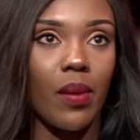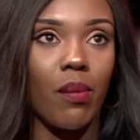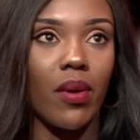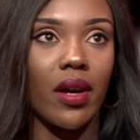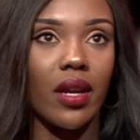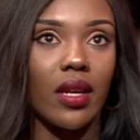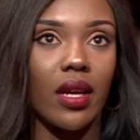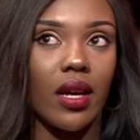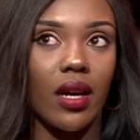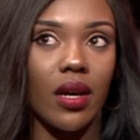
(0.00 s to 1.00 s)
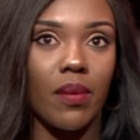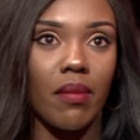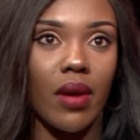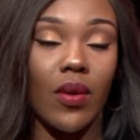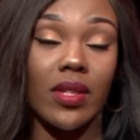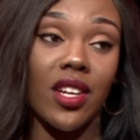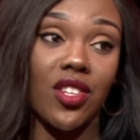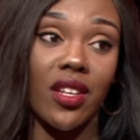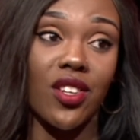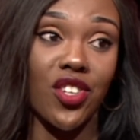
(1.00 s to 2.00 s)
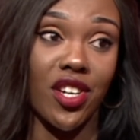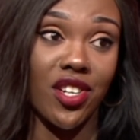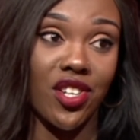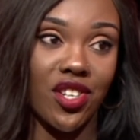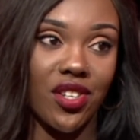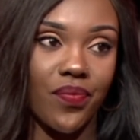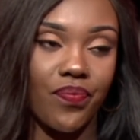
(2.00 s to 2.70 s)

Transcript: But um, I was actually in church,